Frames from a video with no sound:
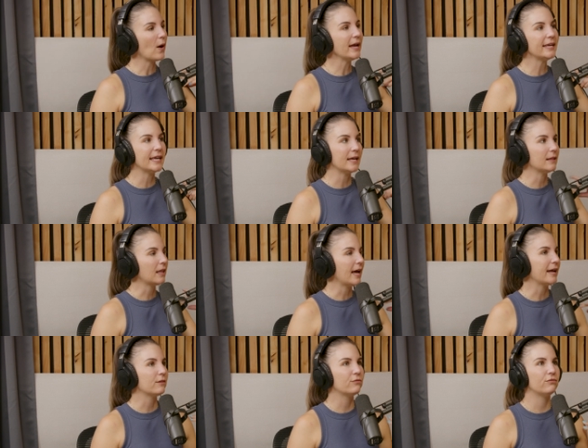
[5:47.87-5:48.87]
I get
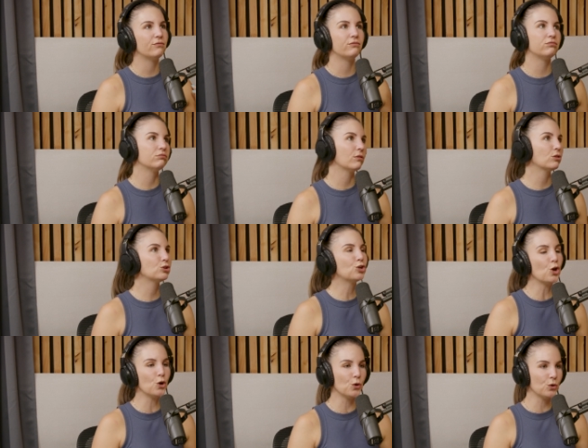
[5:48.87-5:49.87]
like
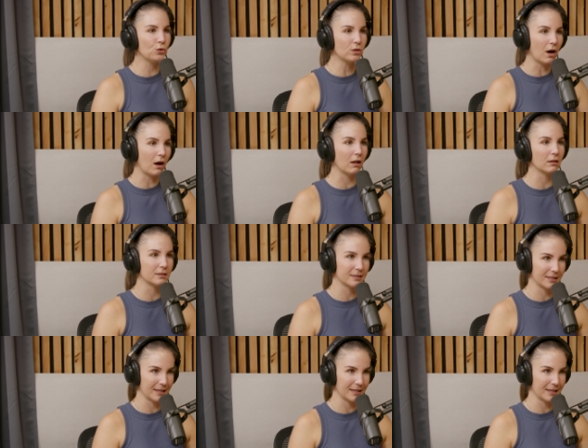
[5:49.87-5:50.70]
$2 an